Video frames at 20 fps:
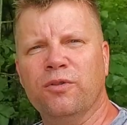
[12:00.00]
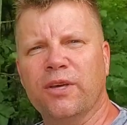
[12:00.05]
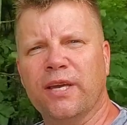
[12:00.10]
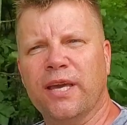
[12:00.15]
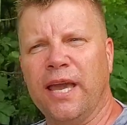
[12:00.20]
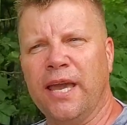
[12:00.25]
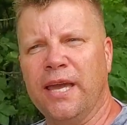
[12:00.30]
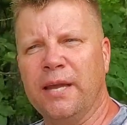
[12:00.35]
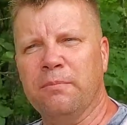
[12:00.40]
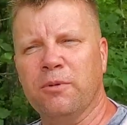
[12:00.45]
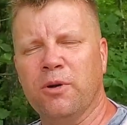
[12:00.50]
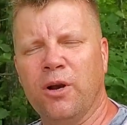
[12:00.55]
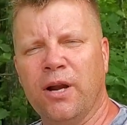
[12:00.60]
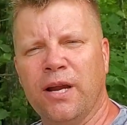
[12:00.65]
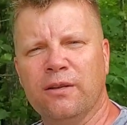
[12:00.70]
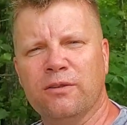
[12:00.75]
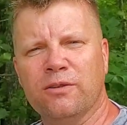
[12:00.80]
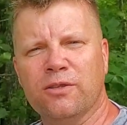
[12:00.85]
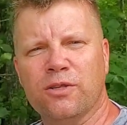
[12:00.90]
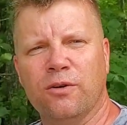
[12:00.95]
the
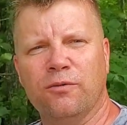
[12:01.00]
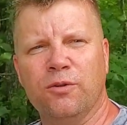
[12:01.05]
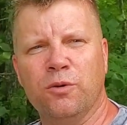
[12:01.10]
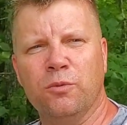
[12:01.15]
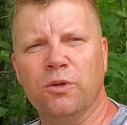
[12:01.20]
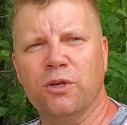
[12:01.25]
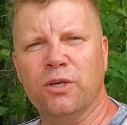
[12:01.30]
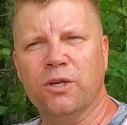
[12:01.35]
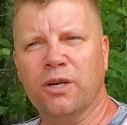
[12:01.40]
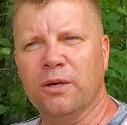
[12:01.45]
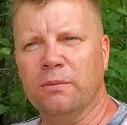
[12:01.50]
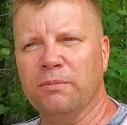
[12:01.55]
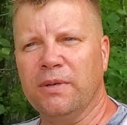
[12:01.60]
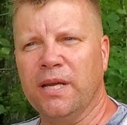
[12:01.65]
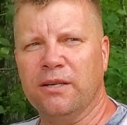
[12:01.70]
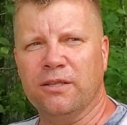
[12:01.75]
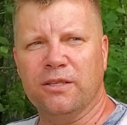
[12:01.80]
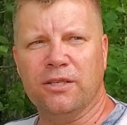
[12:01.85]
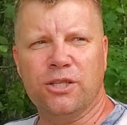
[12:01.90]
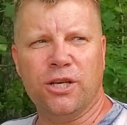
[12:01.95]
campground, so if you want to come
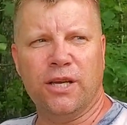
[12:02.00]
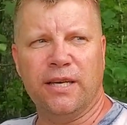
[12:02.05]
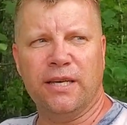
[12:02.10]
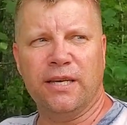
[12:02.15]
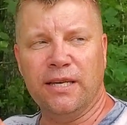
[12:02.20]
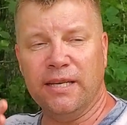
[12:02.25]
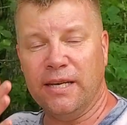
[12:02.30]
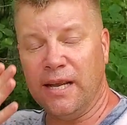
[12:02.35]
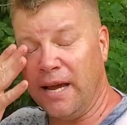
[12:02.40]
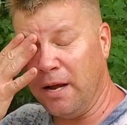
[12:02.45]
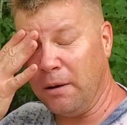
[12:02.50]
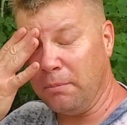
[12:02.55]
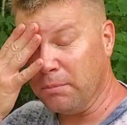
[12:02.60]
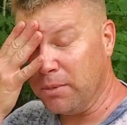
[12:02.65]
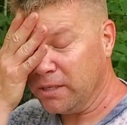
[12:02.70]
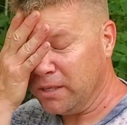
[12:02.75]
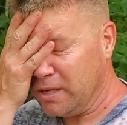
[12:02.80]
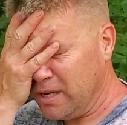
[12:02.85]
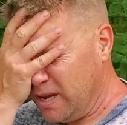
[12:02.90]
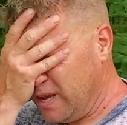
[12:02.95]
down and check it out.
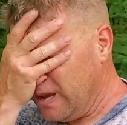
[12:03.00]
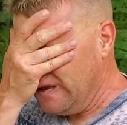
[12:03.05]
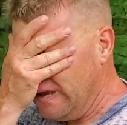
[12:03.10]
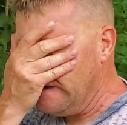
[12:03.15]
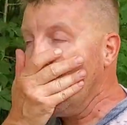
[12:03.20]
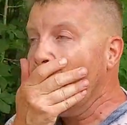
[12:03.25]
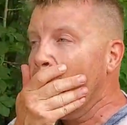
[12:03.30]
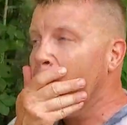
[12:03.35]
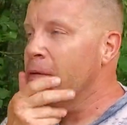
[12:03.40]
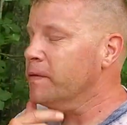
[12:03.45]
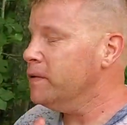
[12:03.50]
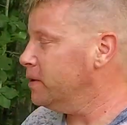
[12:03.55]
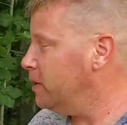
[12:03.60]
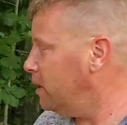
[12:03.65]
But you